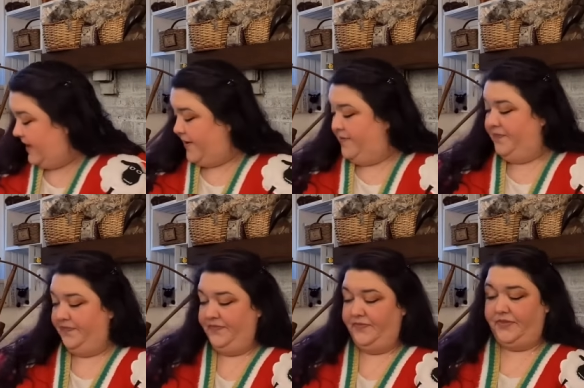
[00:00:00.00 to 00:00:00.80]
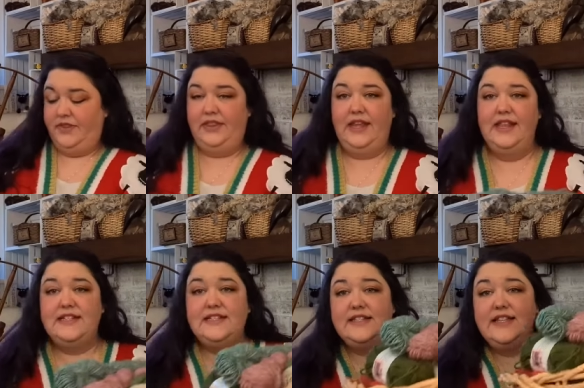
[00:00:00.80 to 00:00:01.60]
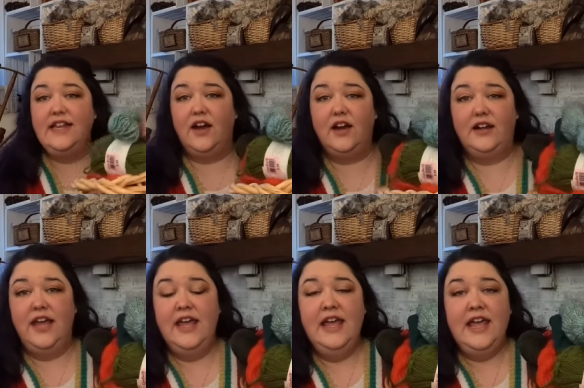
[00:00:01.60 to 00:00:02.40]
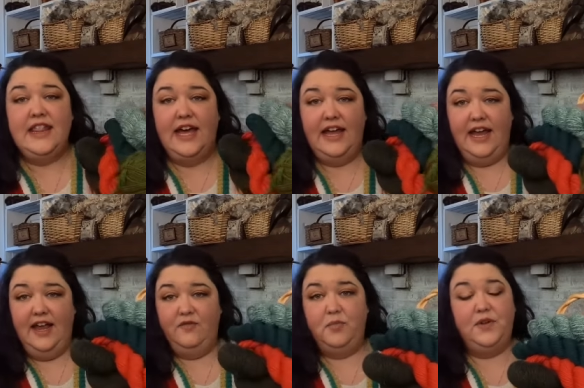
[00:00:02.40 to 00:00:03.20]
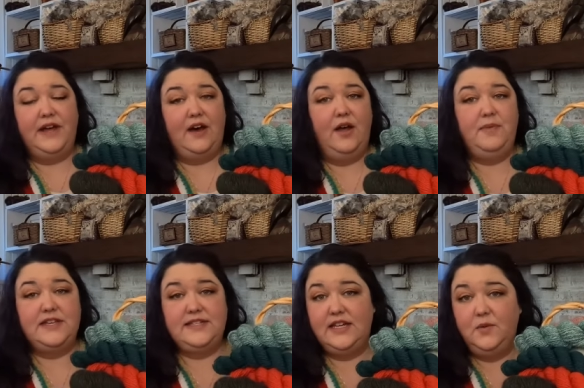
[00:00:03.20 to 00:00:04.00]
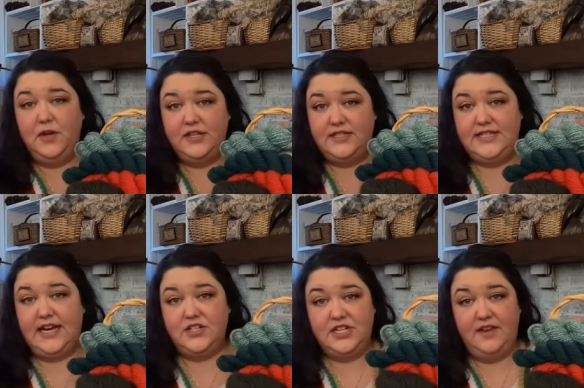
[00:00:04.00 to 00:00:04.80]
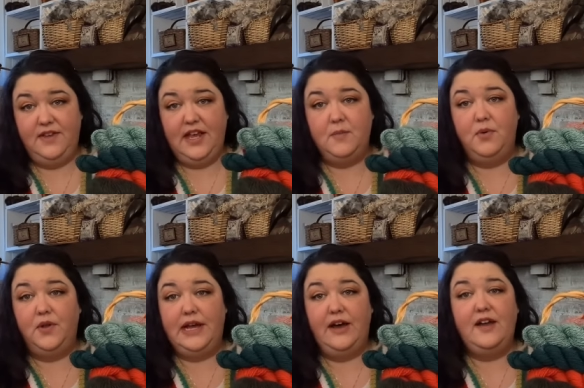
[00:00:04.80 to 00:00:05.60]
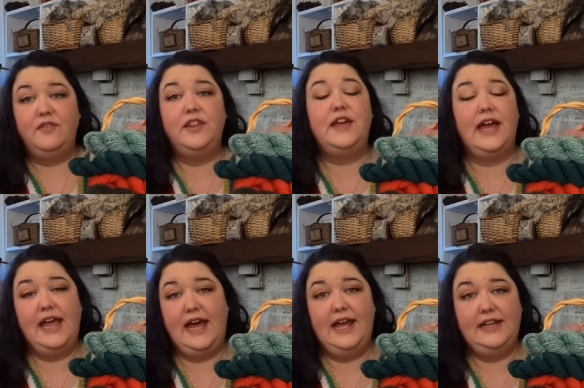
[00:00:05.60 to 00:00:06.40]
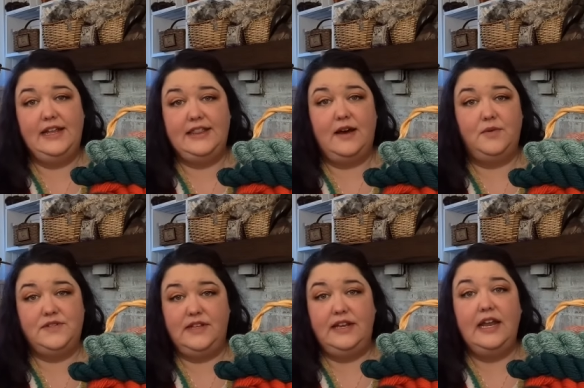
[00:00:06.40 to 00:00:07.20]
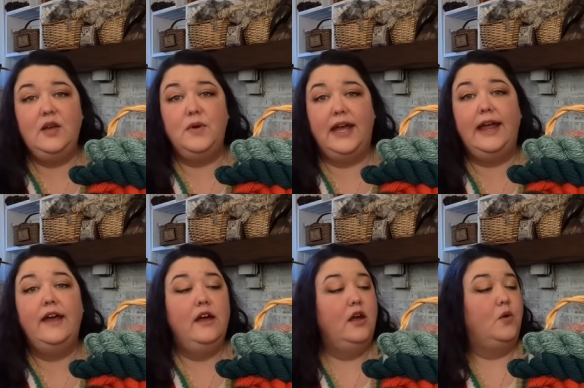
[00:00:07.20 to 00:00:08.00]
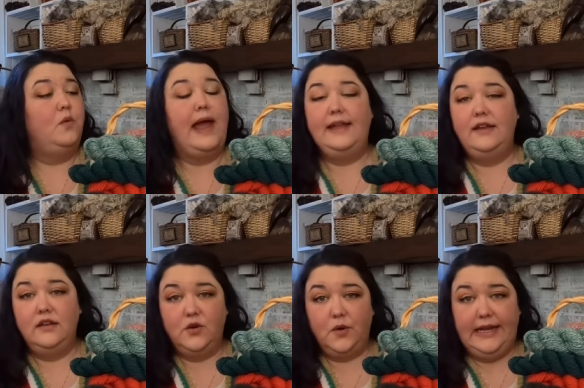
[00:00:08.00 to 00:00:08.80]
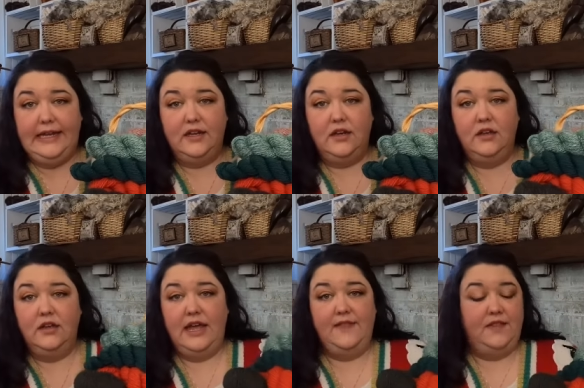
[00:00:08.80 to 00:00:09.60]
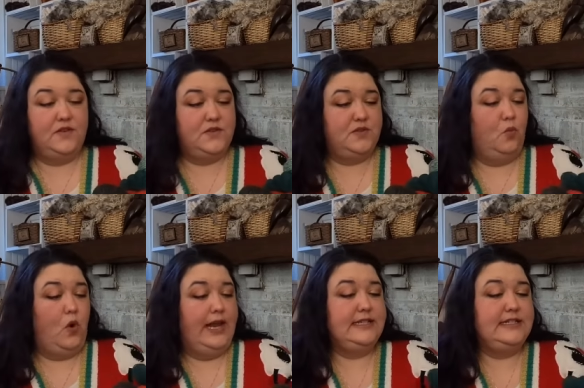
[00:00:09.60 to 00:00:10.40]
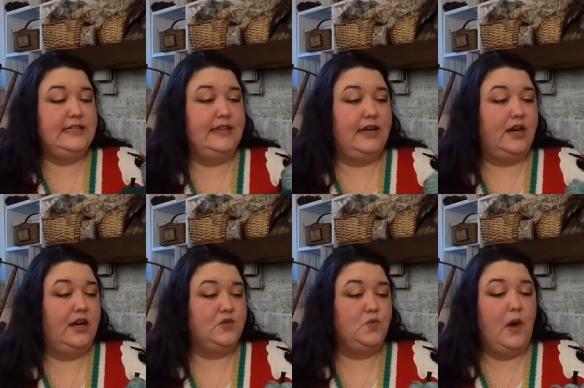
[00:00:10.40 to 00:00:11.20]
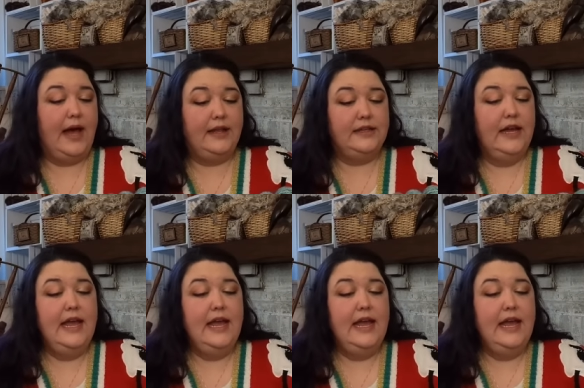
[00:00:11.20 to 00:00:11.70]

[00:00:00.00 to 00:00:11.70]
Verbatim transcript: we go. This is the yarn that I have pulled out. I basically went stash diving and pulled out everything I had that was in any way red, green, and then there's some white in there as well.